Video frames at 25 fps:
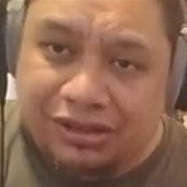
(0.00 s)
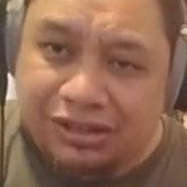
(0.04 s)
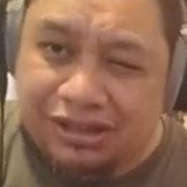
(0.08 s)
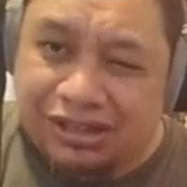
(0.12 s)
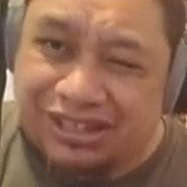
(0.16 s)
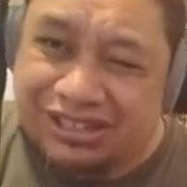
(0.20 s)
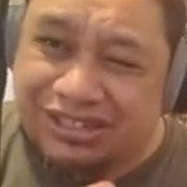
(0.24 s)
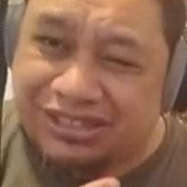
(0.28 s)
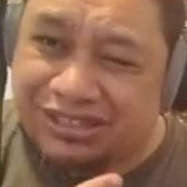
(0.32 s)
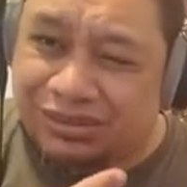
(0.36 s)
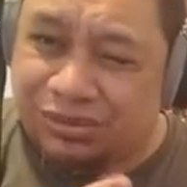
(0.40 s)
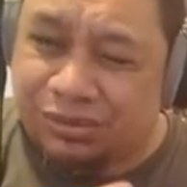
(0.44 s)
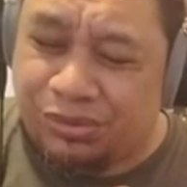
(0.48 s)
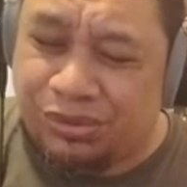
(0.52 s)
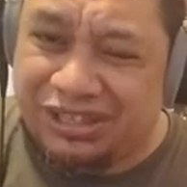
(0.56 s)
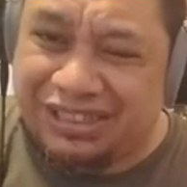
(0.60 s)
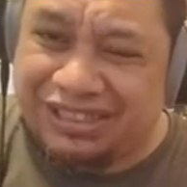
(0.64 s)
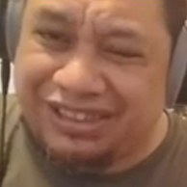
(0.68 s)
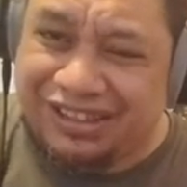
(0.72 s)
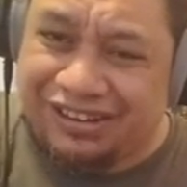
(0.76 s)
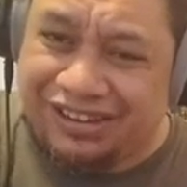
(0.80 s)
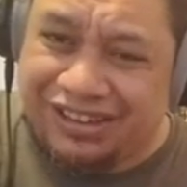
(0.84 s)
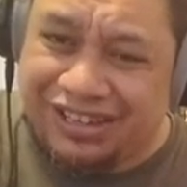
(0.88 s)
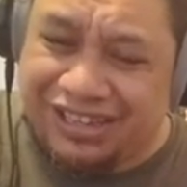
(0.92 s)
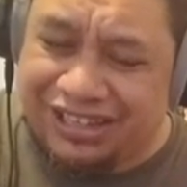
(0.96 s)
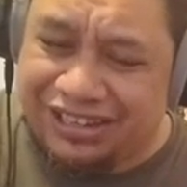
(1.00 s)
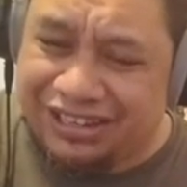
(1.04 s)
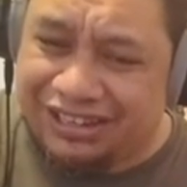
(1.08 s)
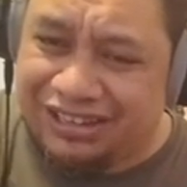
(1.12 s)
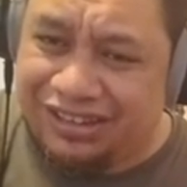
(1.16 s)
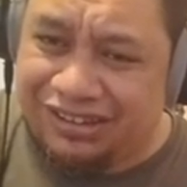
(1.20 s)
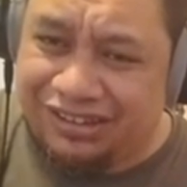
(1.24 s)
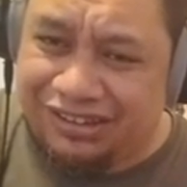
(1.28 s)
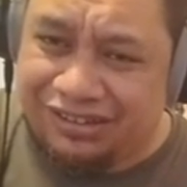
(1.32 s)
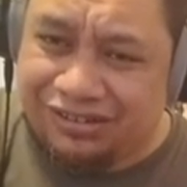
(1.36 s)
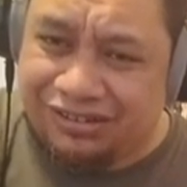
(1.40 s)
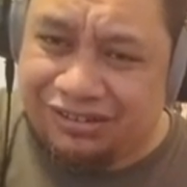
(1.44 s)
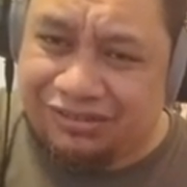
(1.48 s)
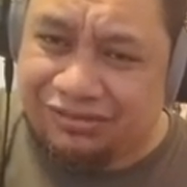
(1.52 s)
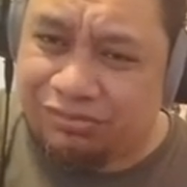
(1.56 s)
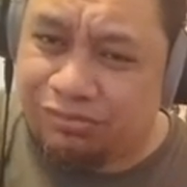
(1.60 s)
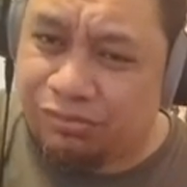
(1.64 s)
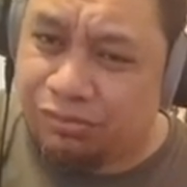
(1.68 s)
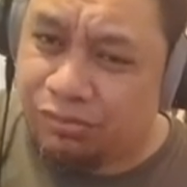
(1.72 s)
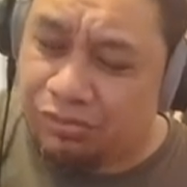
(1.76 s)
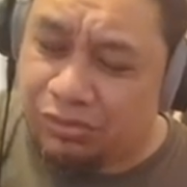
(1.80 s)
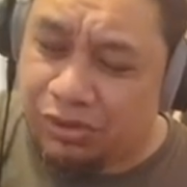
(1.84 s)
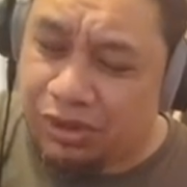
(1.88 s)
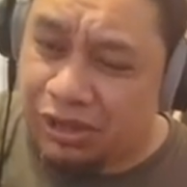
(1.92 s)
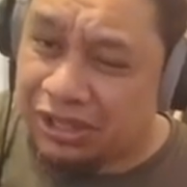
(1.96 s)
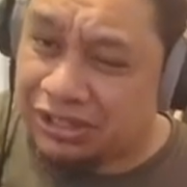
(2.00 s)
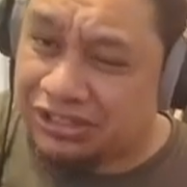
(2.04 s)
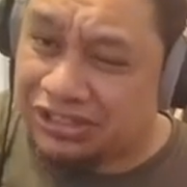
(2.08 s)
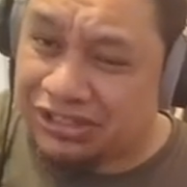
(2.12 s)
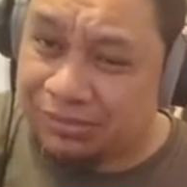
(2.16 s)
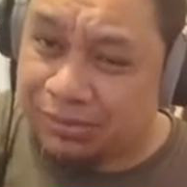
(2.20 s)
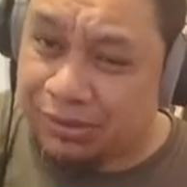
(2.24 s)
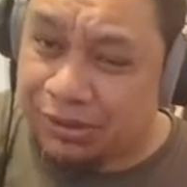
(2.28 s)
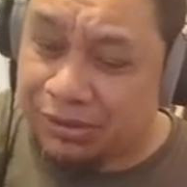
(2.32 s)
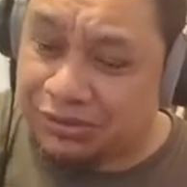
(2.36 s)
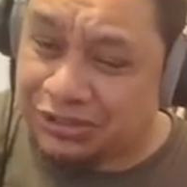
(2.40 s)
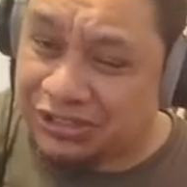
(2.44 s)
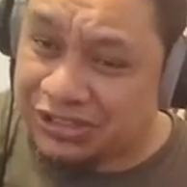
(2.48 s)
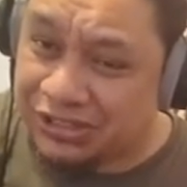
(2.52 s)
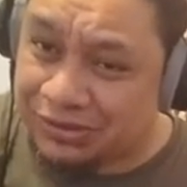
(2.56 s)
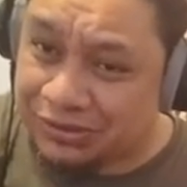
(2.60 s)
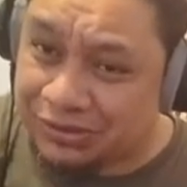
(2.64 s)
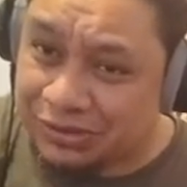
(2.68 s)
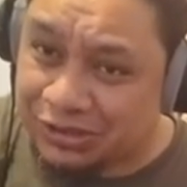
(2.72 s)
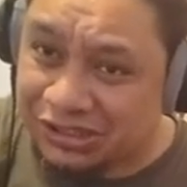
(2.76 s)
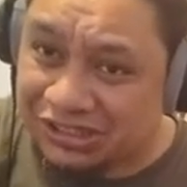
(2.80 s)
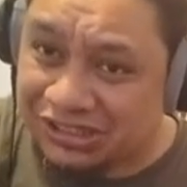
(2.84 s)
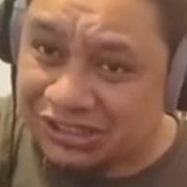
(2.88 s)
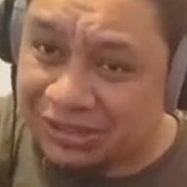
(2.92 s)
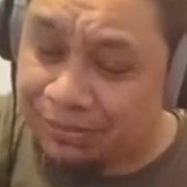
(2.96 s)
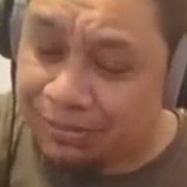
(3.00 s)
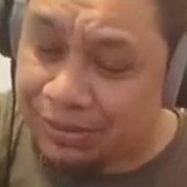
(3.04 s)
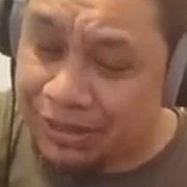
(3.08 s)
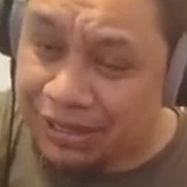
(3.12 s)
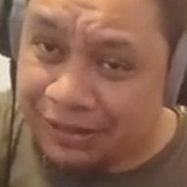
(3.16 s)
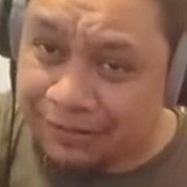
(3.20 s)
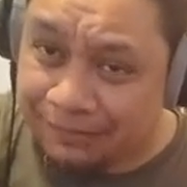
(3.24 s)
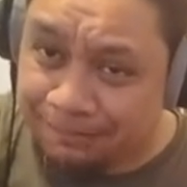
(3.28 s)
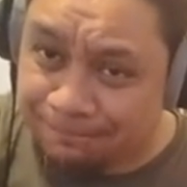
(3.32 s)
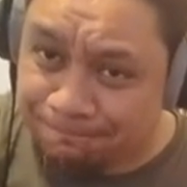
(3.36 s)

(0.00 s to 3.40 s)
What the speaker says: is the one that I can hear as opposed to just the B.